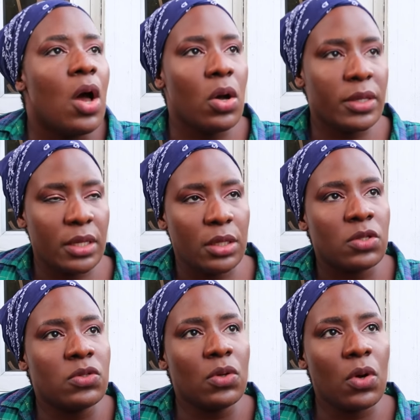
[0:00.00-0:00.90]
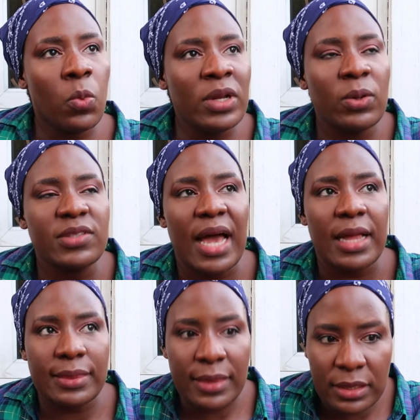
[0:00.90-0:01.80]
Okay, so when I was
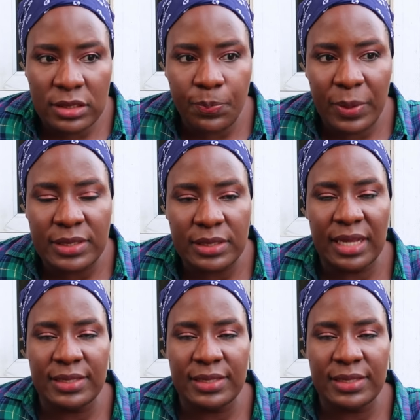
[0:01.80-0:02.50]
telling the person